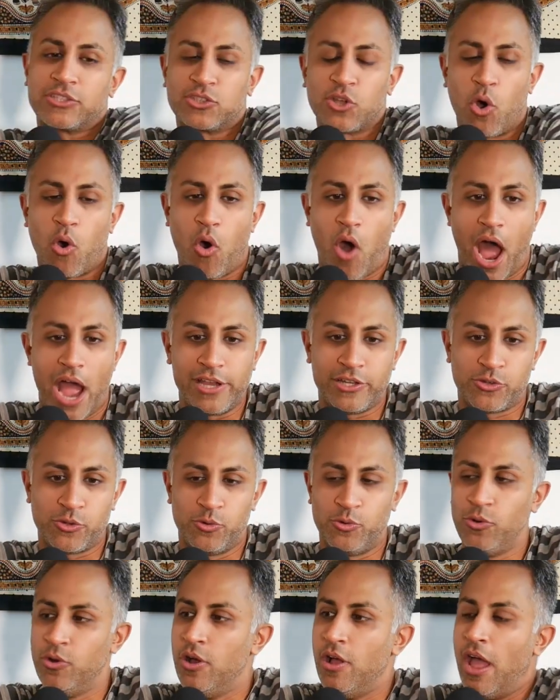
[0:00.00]
so I
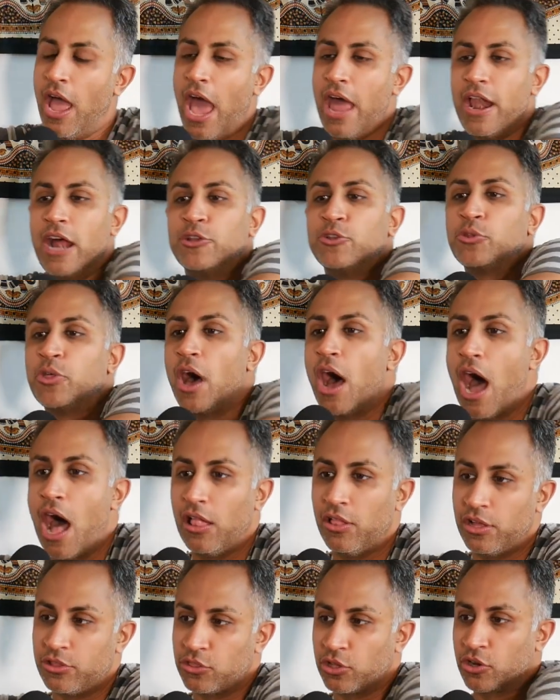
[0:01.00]
do the
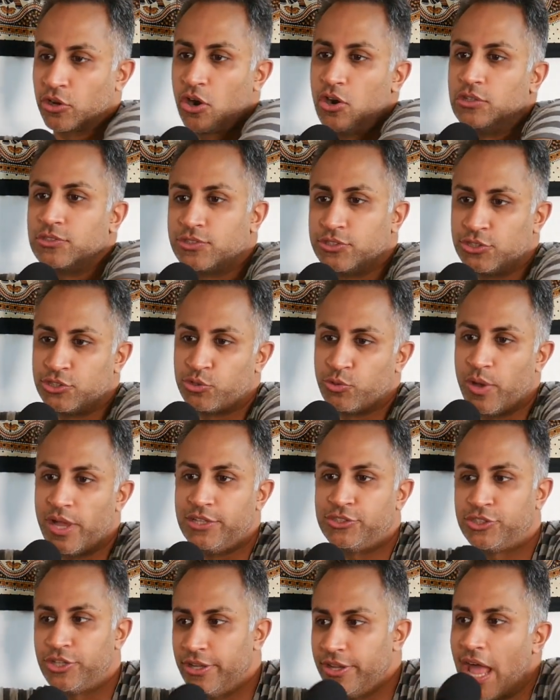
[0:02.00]
holla at the girl
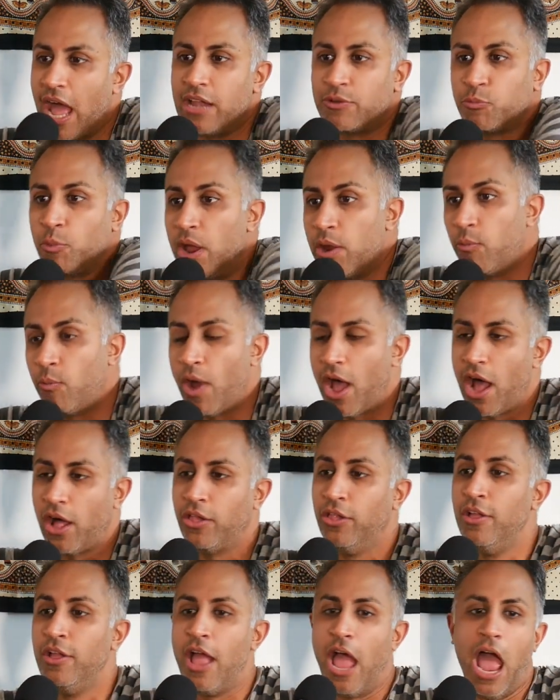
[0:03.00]
situation. That went
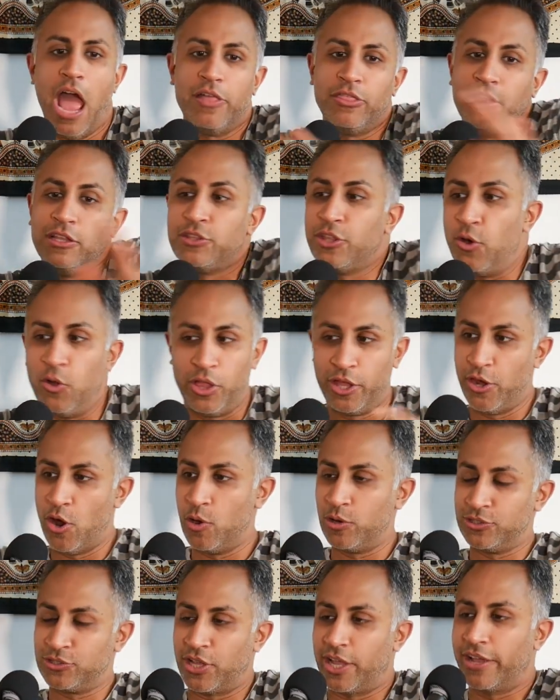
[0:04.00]
well. And then the only
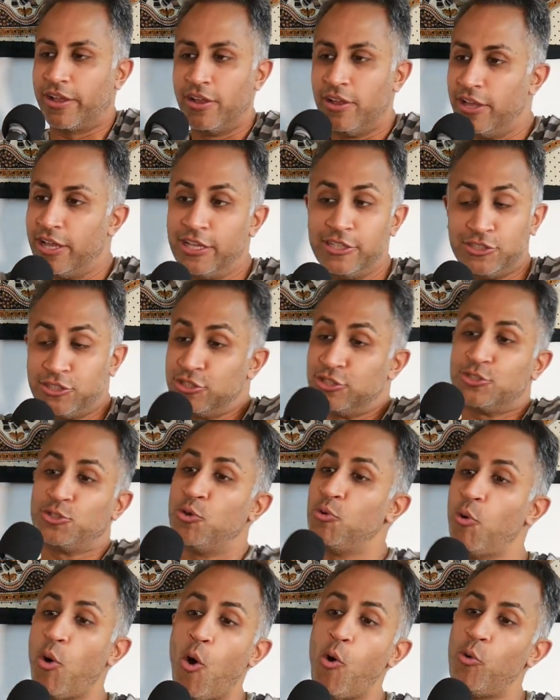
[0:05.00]
note is like, he's just
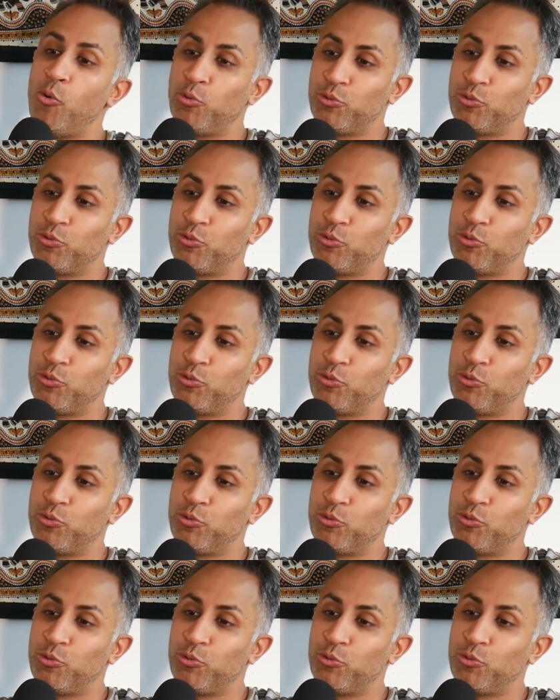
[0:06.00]
too old.